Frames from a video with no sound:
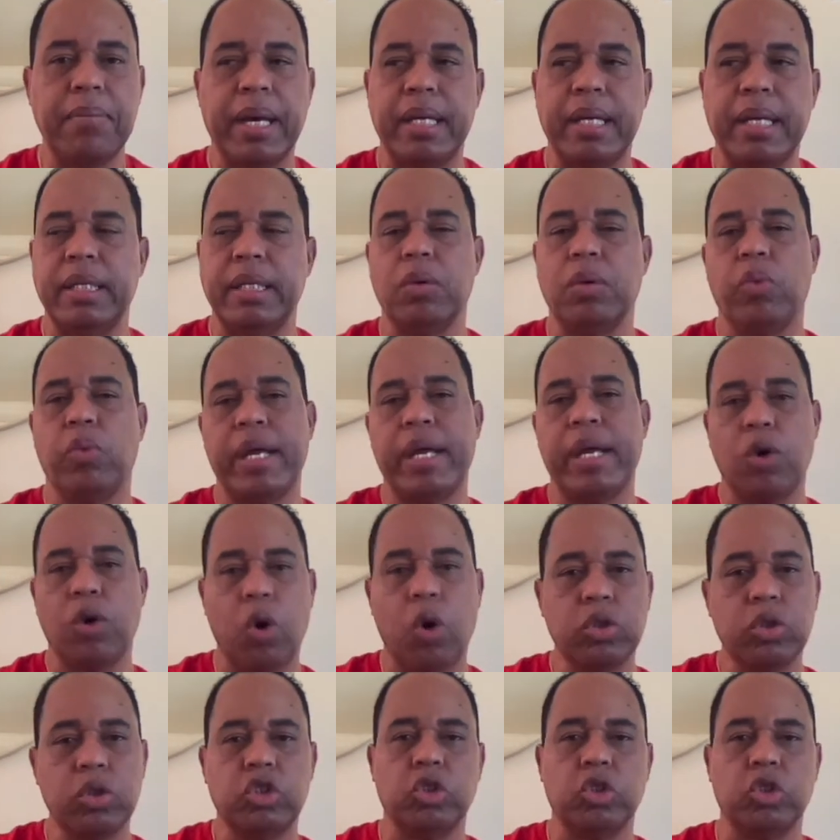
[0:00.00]
and they went
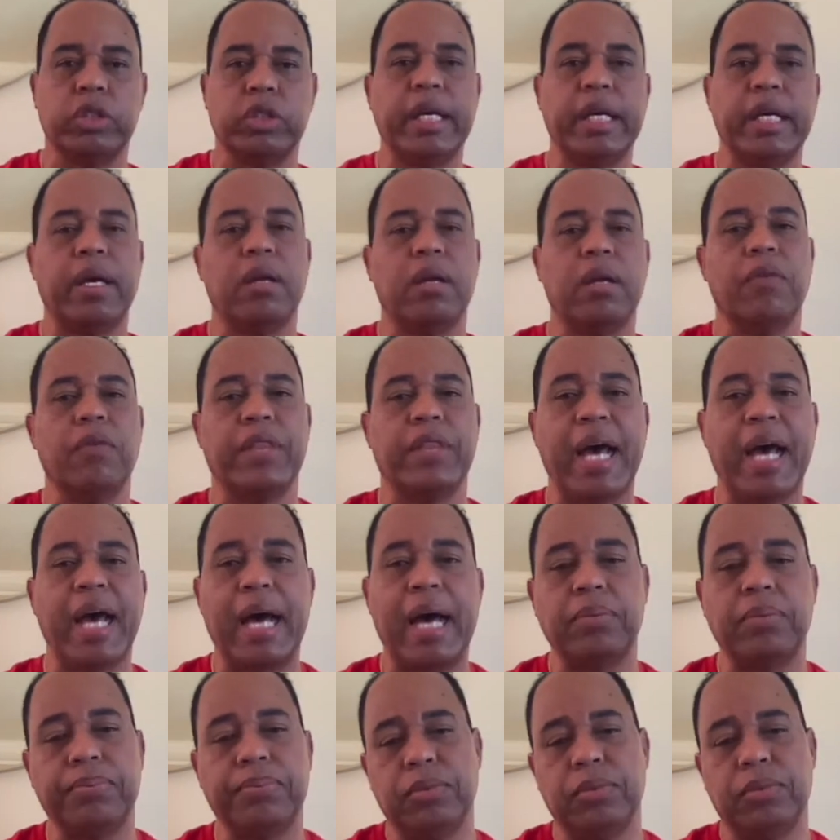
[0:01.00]
on to take care of
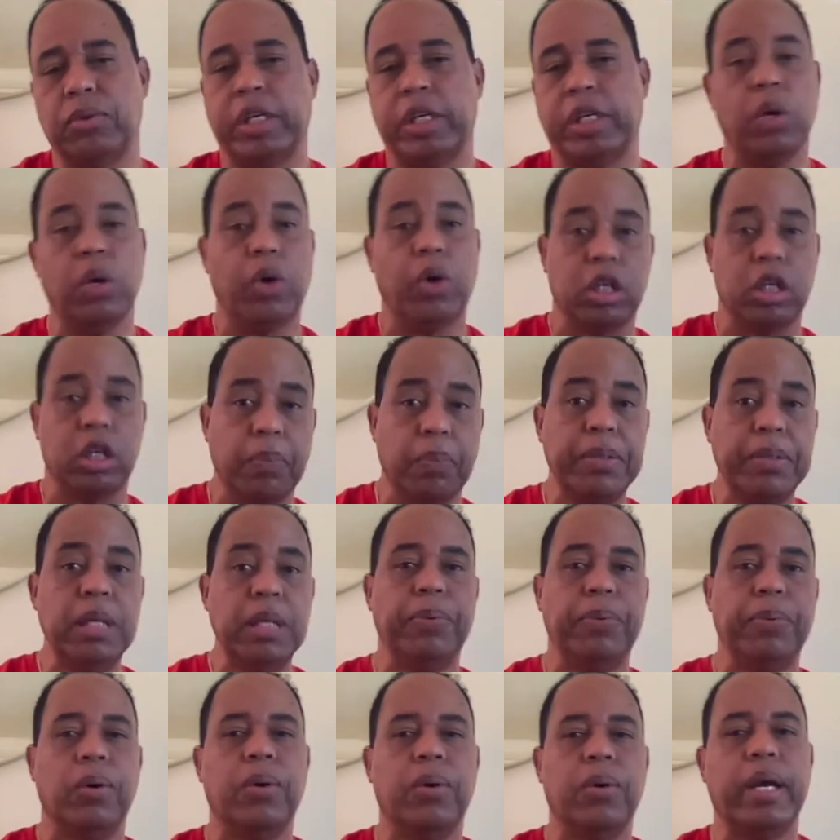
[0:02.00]
that, to kill other
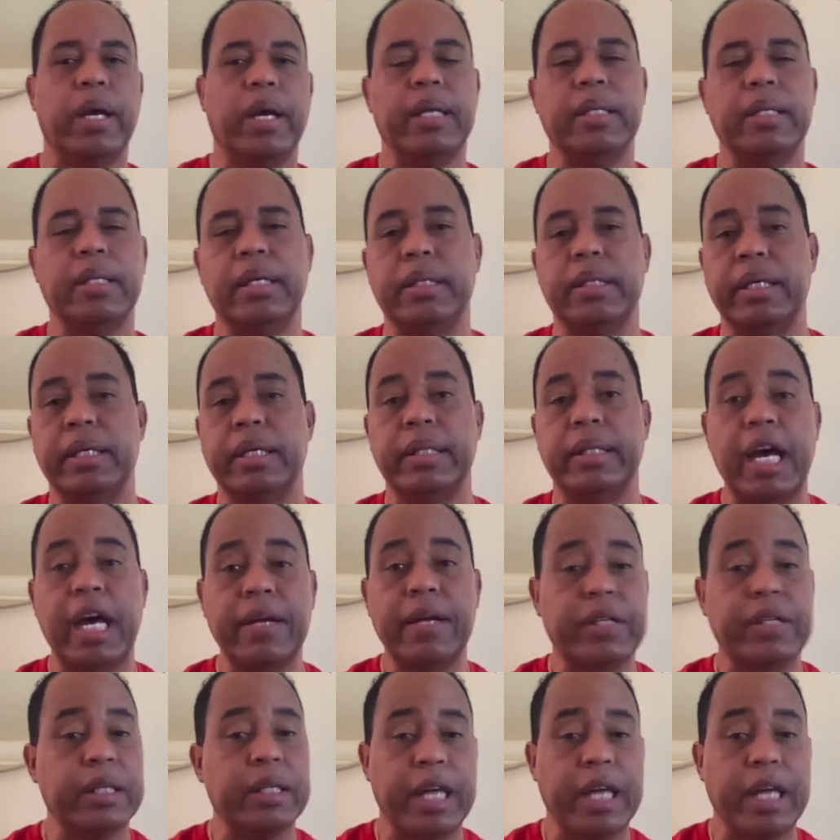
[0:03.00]
people, and
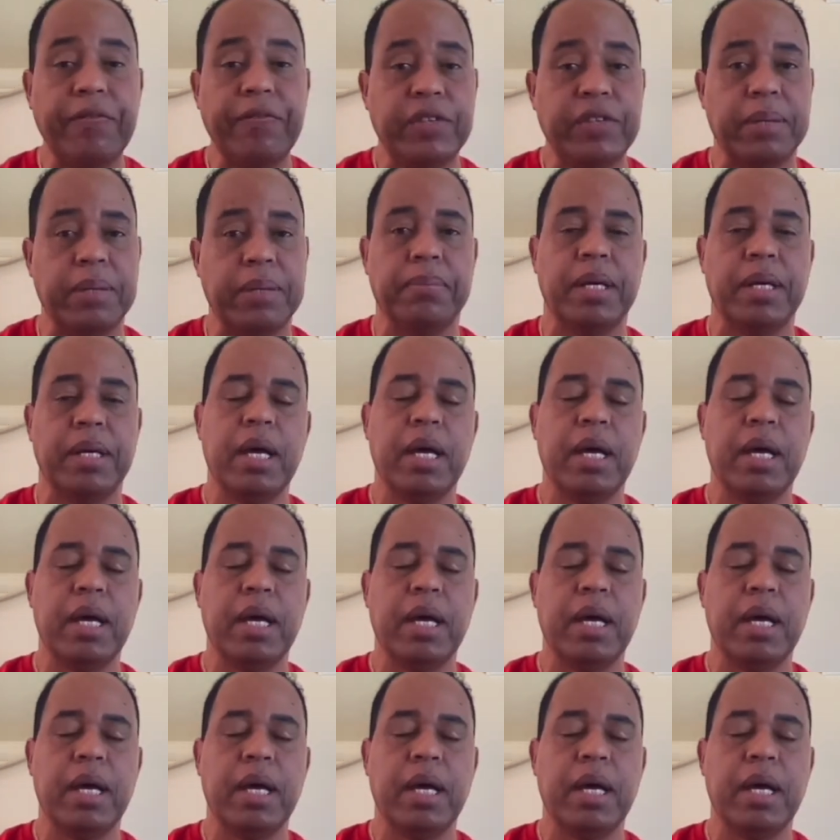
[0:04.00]
they left him.